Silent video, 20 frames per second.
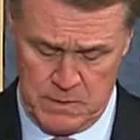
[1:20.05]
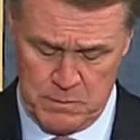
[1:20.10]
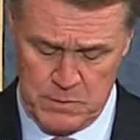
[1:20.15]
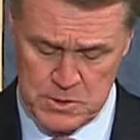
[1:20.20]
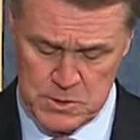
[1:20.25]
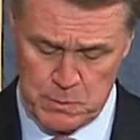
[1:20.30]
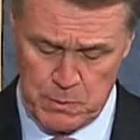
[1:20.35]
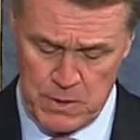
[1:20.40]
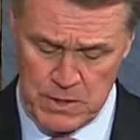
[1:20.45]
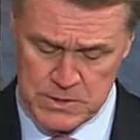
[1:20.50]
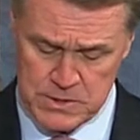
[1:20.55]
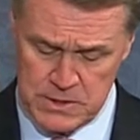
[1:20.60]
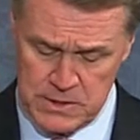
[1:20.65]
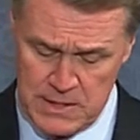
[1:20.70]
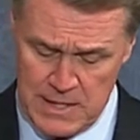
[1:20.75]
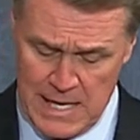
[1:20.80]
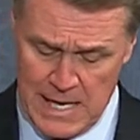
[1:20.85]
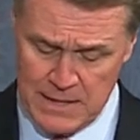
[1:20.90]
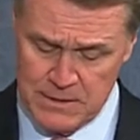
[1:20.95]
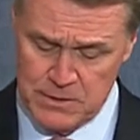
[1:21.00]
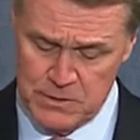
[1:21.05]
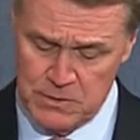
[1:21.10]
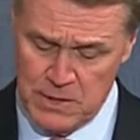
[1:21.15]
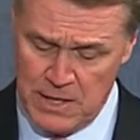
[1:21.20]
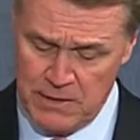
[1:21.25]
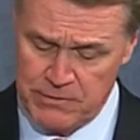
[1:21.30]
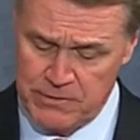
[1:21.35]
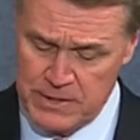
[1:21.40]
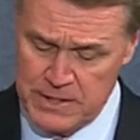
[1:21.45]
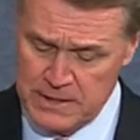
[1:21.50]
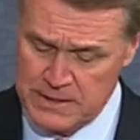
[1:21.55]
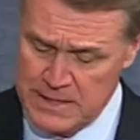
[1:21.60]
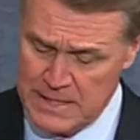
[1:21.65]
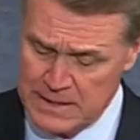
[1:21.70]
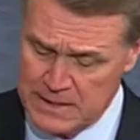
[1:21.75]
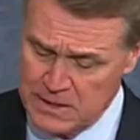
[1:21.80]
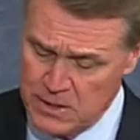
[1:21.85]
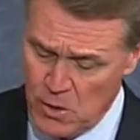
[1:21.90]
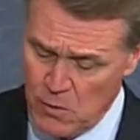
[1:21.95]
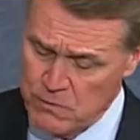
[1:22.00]
Mr. President, I do not think I
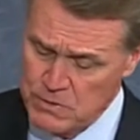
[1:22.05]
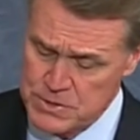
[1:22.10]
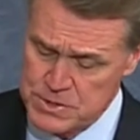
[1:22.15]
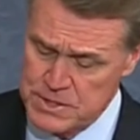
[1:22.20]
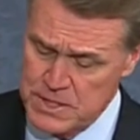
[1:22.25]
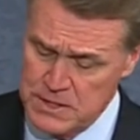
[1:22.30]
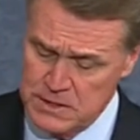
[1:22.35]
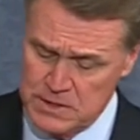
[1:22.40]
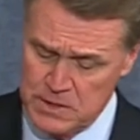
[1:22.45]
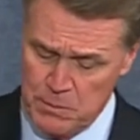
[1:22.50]
can overstate